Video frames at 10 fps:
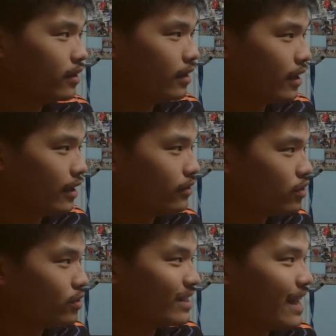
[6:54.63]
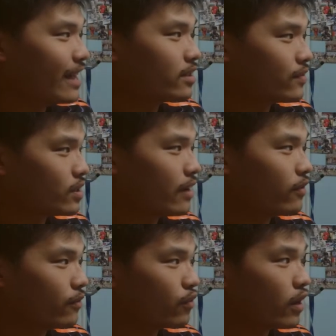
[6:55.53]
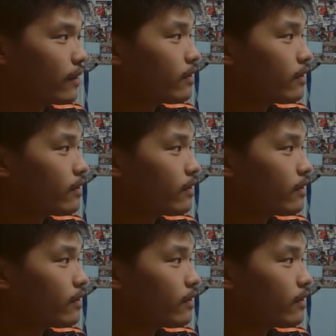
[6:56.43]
into the hands of Stefan Fry.